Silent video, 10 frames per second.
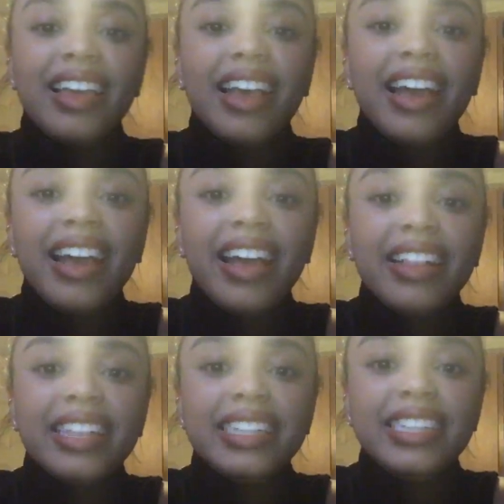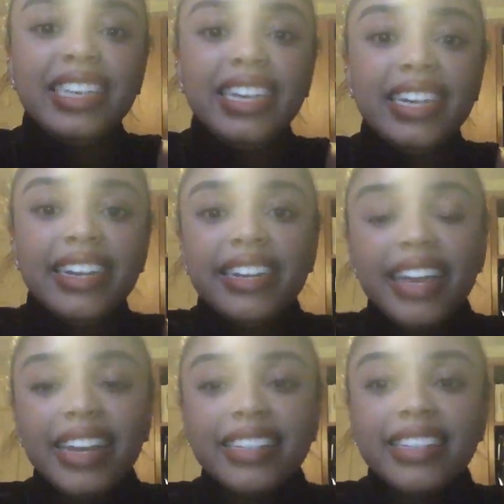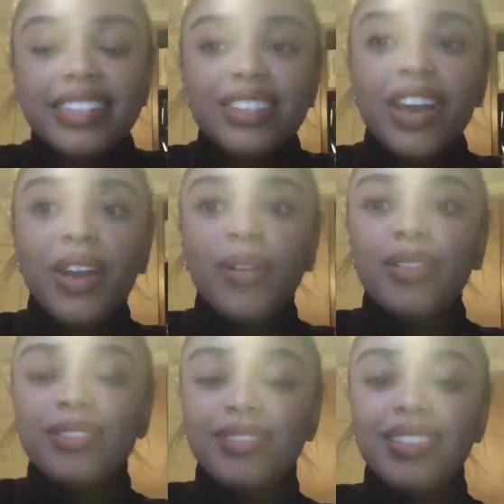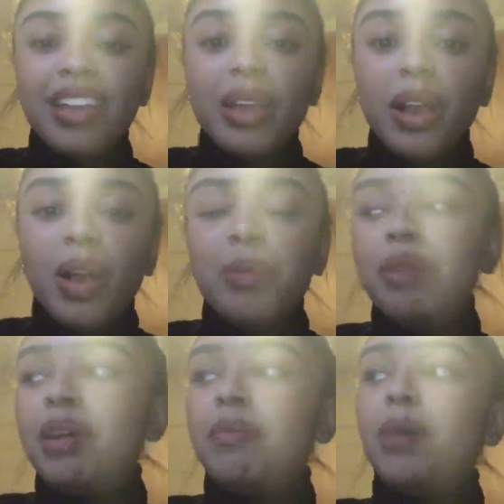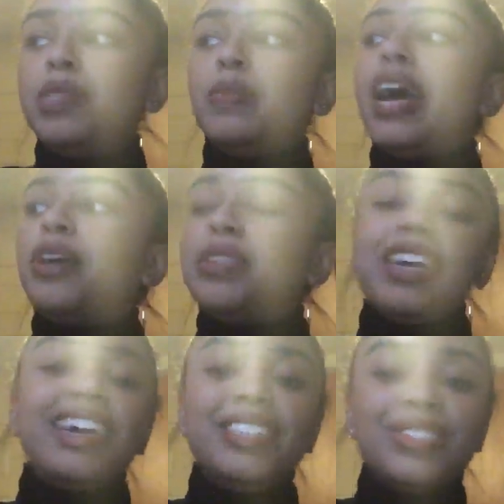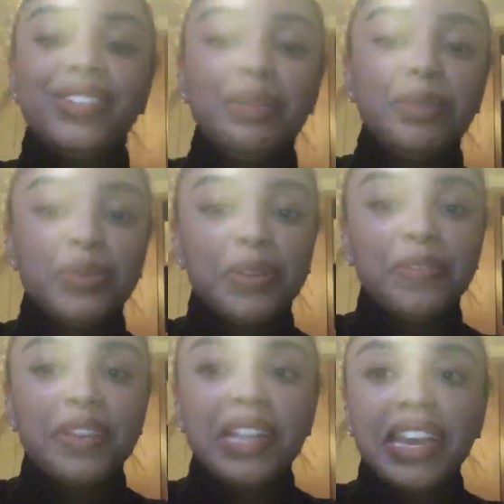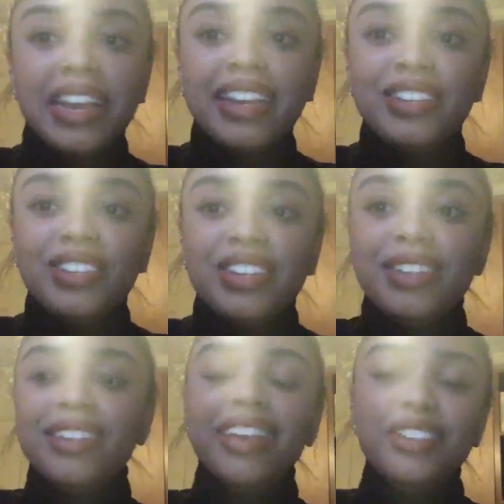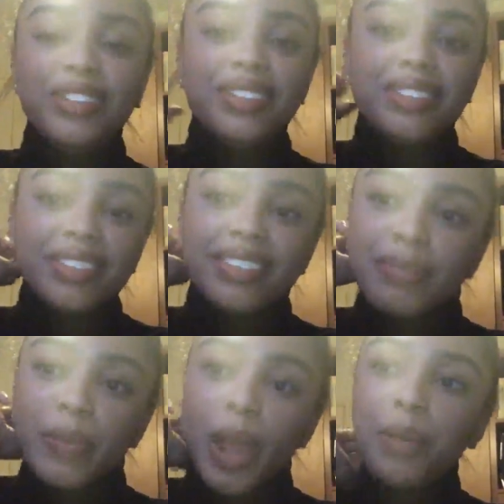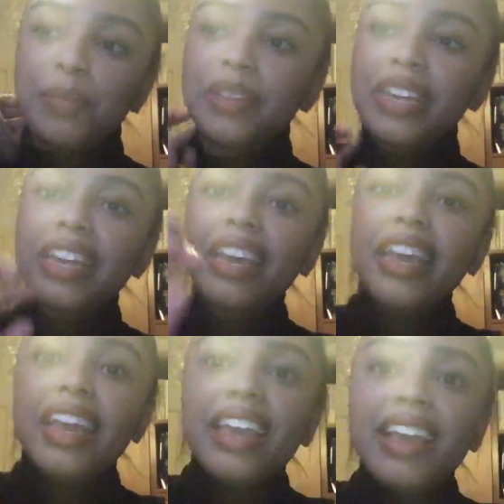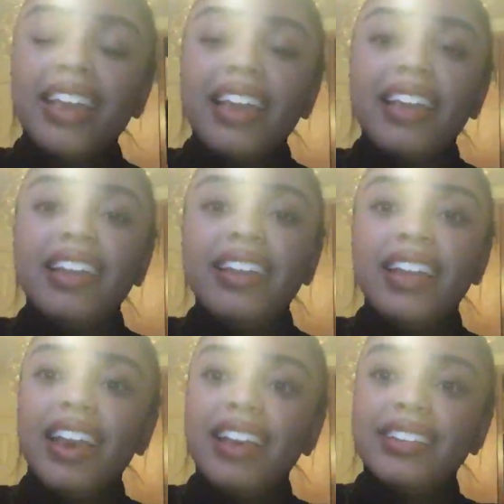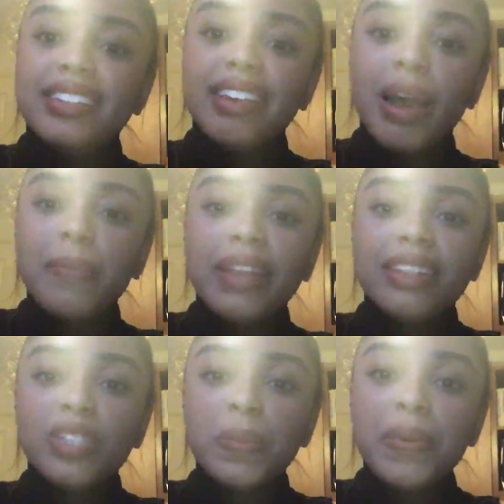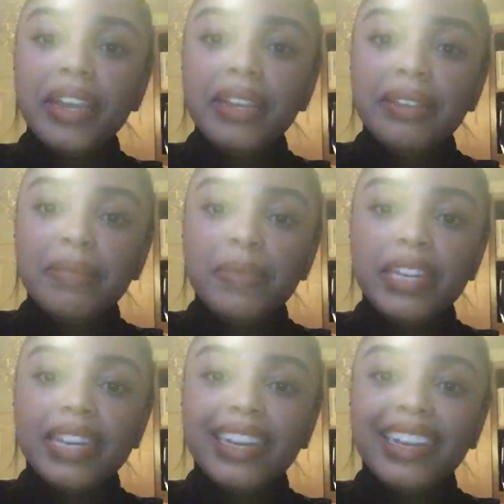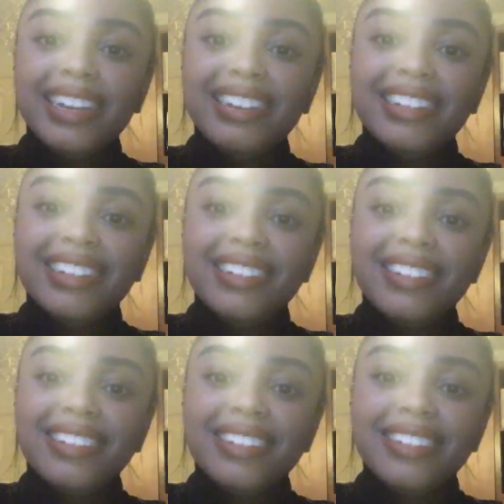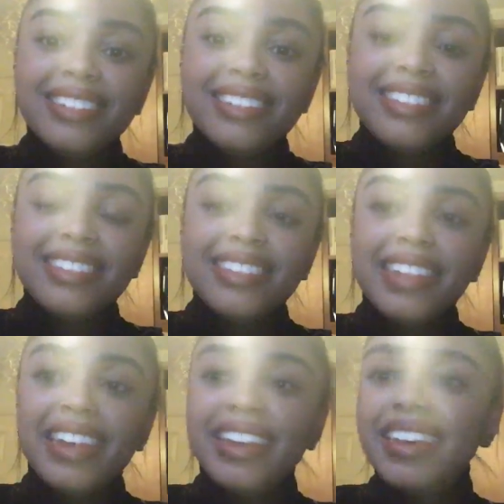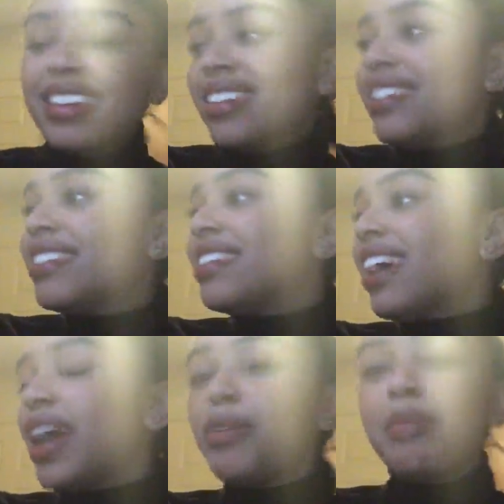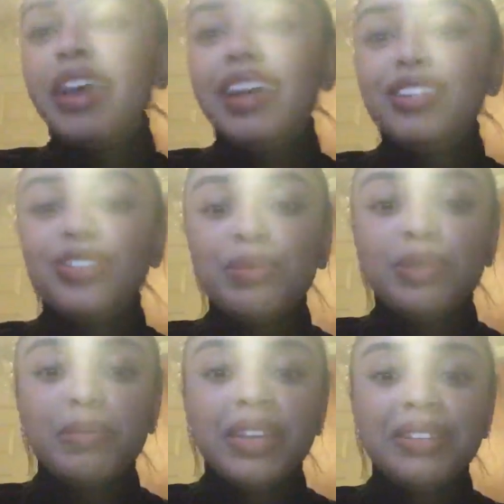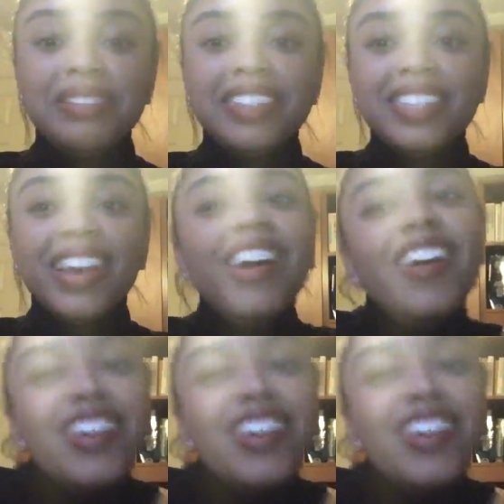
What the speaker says: Let's see here. Yes, so, oh man, my mom is back with the ice cream, so I feel like I should probably stop at this point because I don't want my ice cream to melt. So,